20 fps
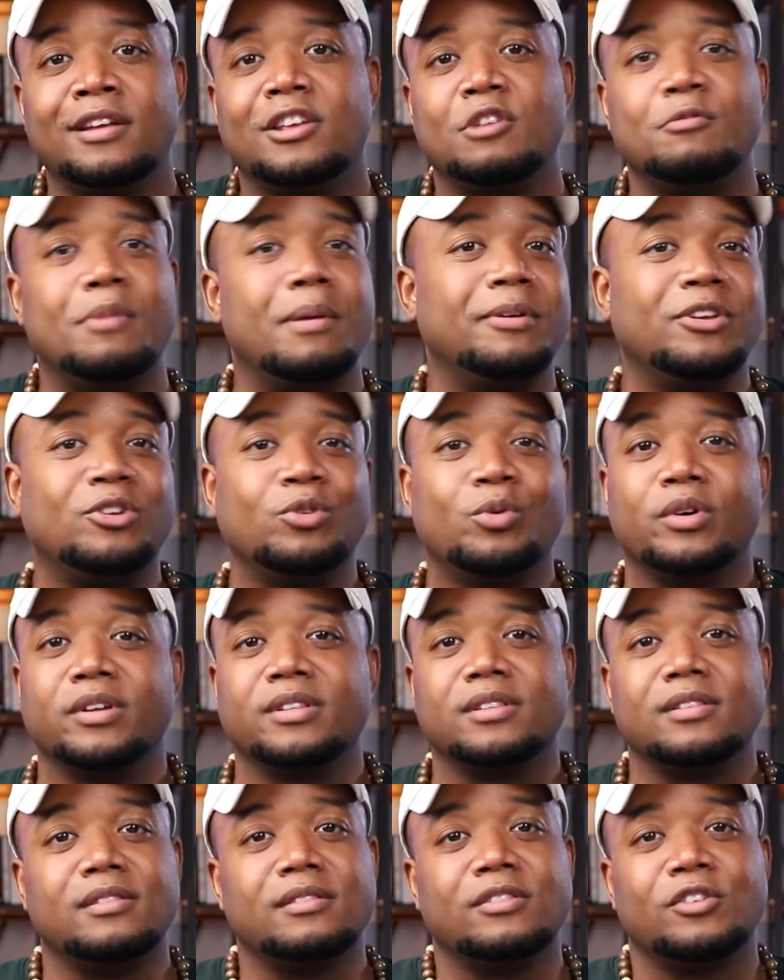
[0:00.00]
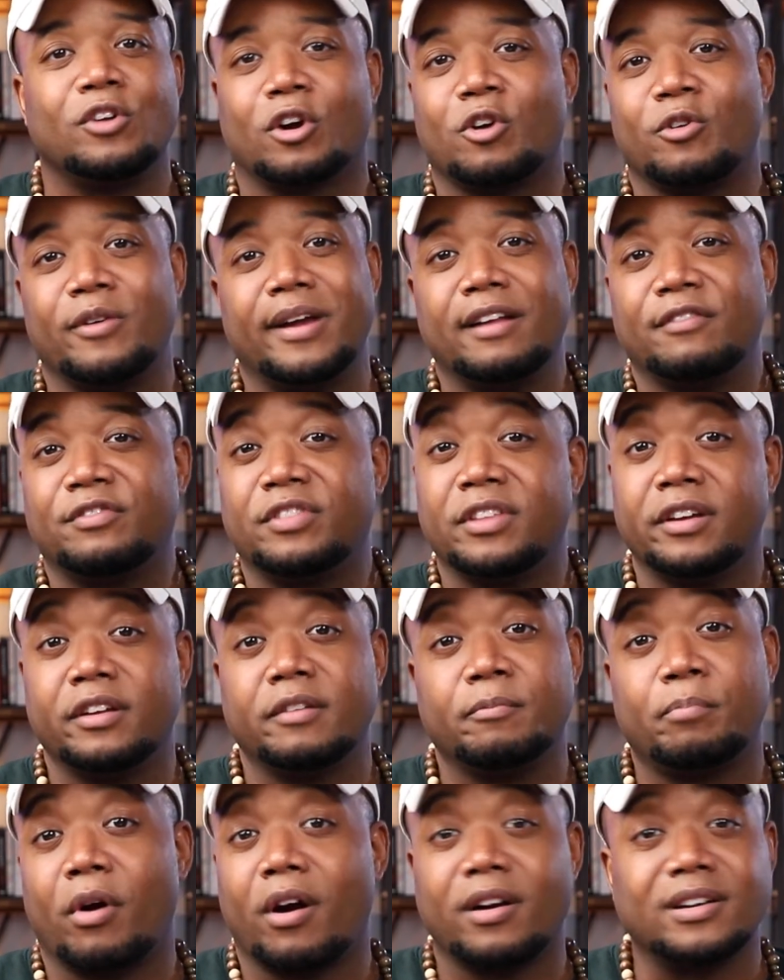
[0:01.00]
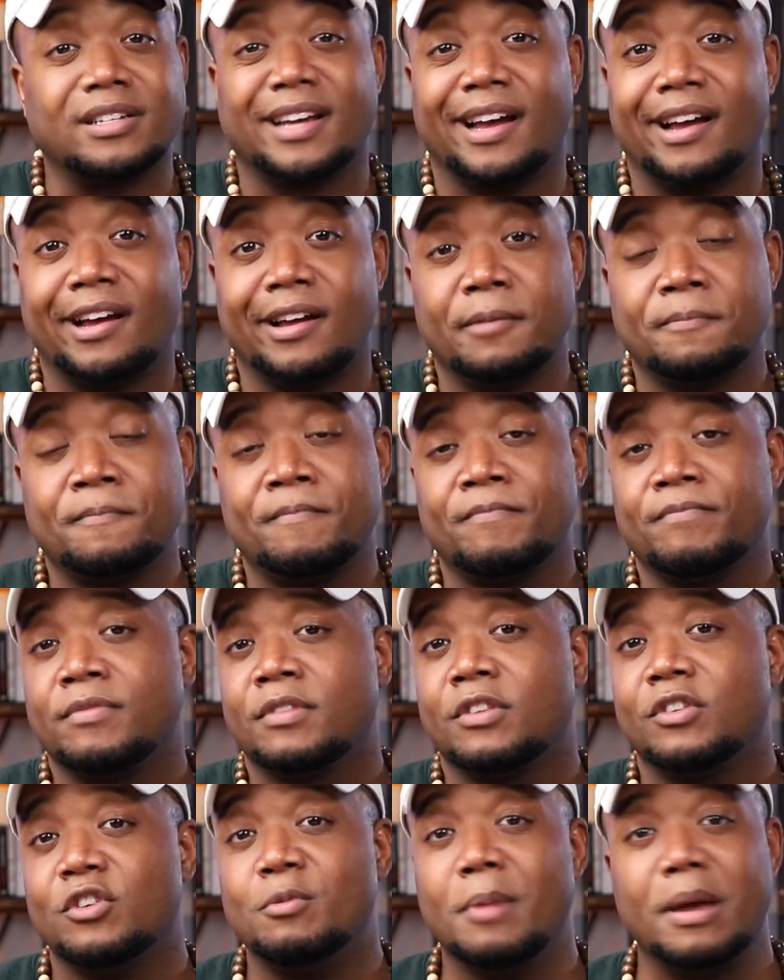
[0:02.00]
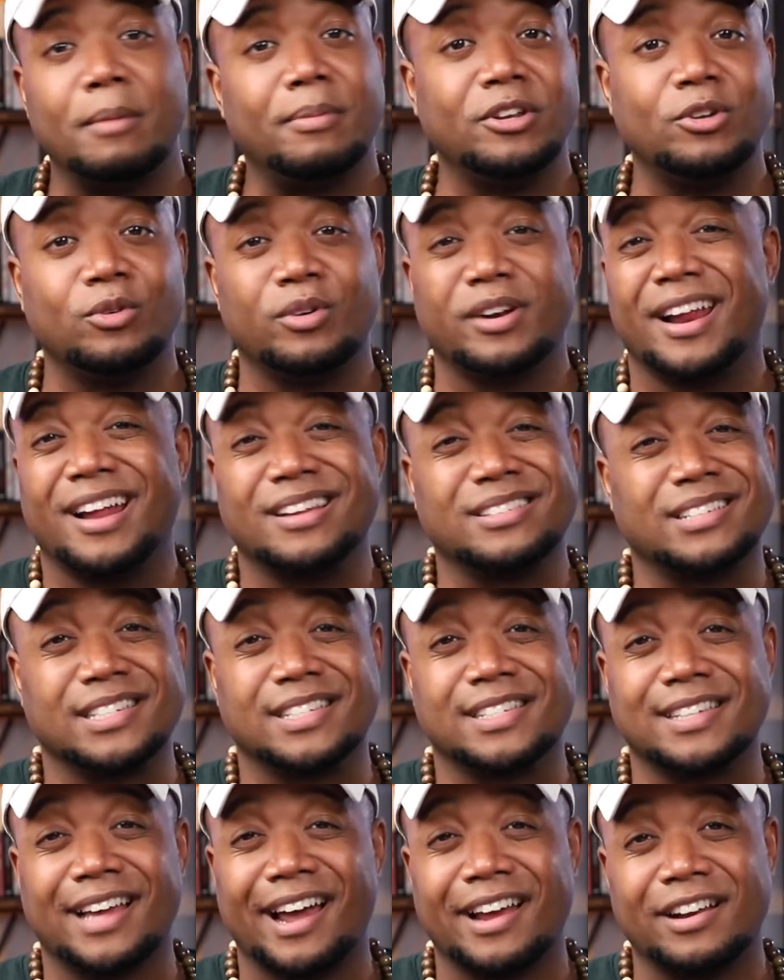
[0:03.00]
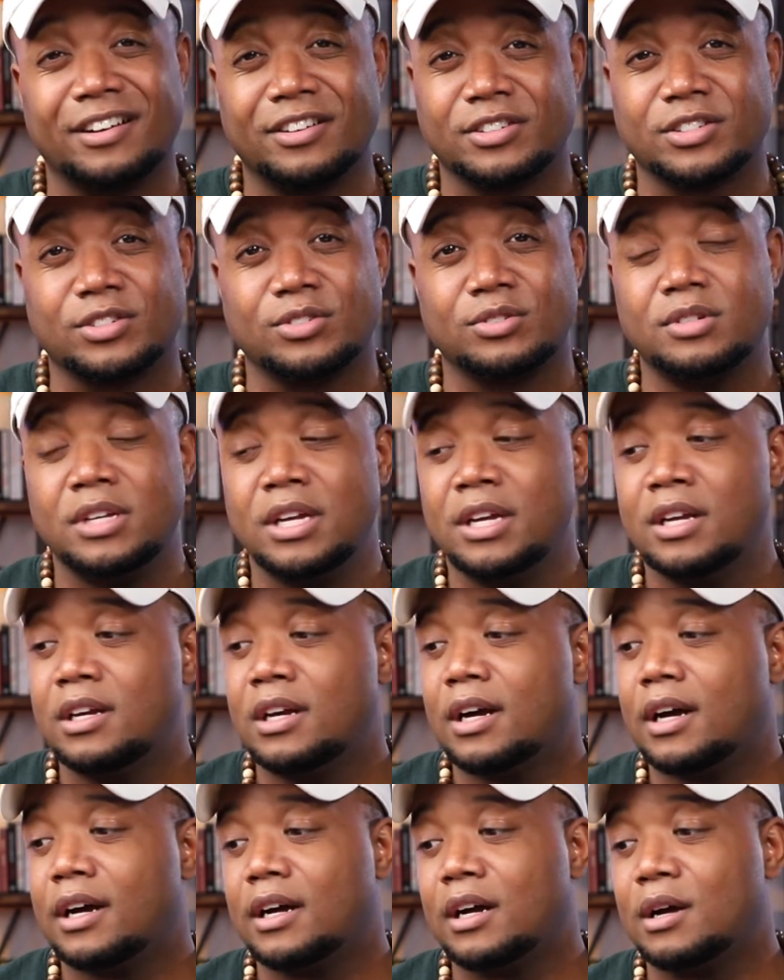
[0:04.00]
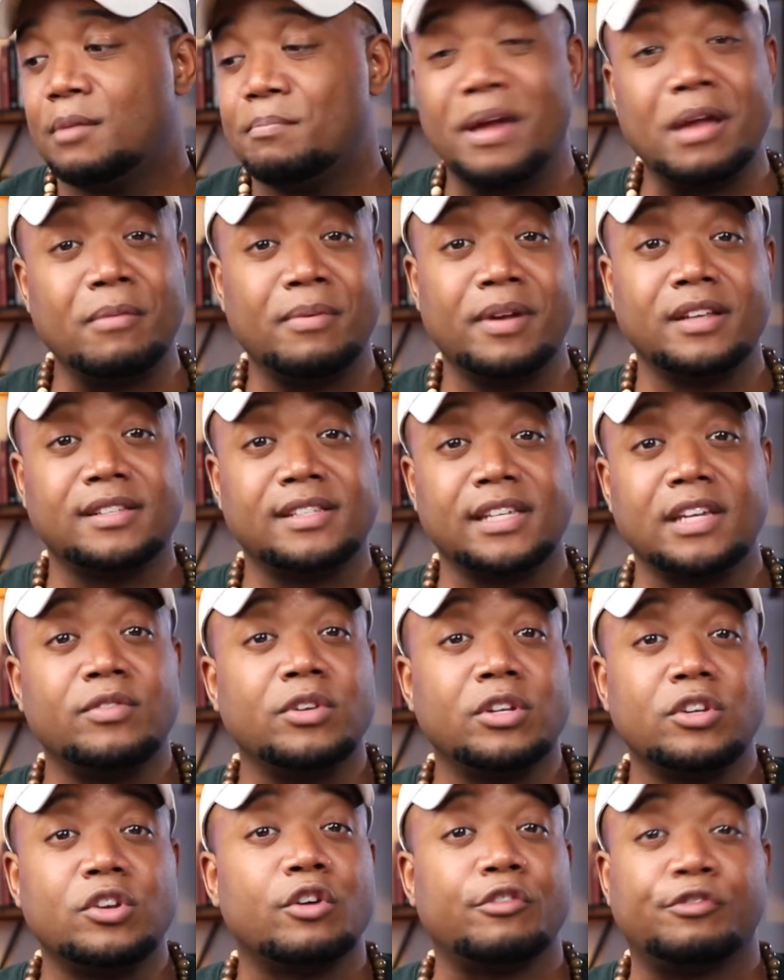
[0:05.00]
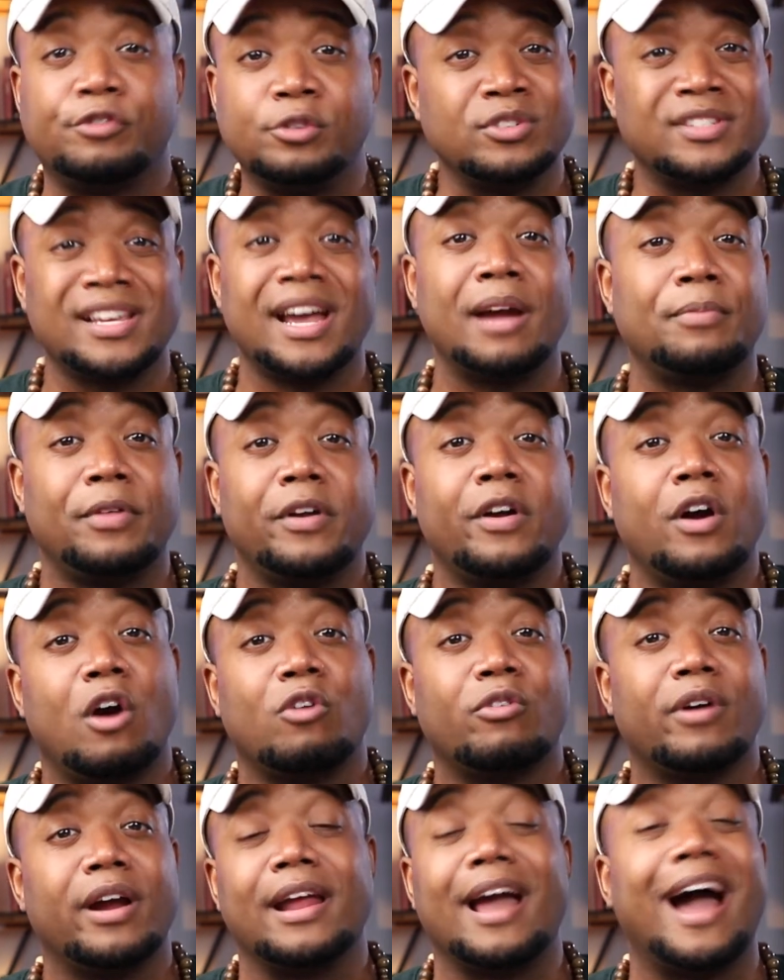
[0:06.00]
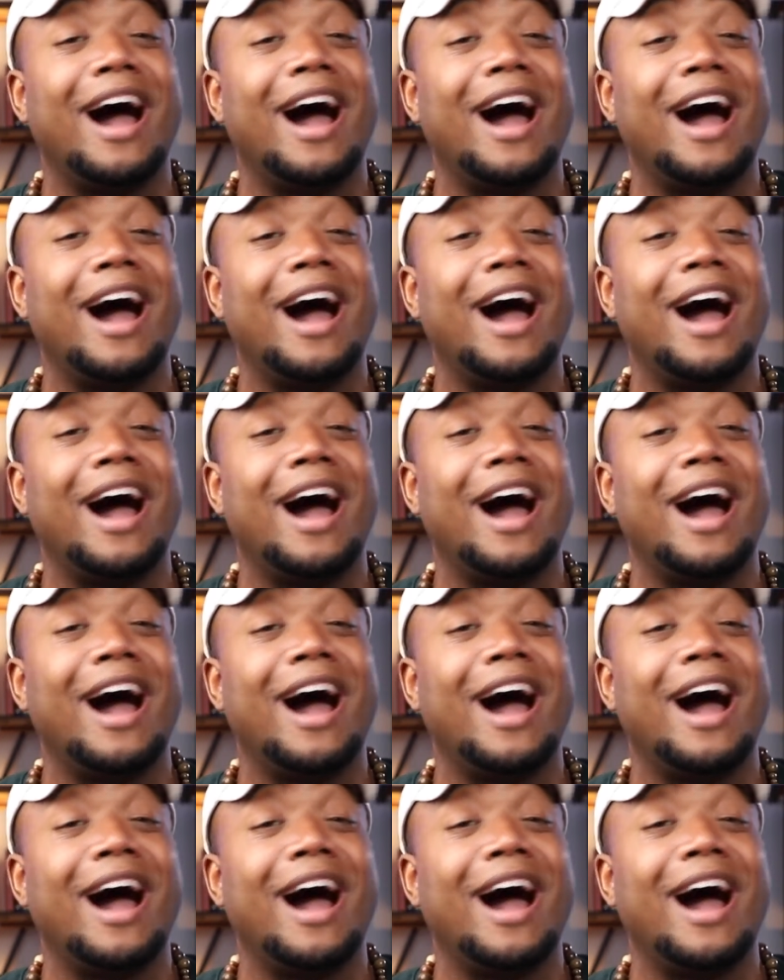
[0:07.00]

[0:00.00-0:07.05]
You may be doing your creative thing part-time. You may be doing it as a side hustle. Maybe it's even your full-time thing already.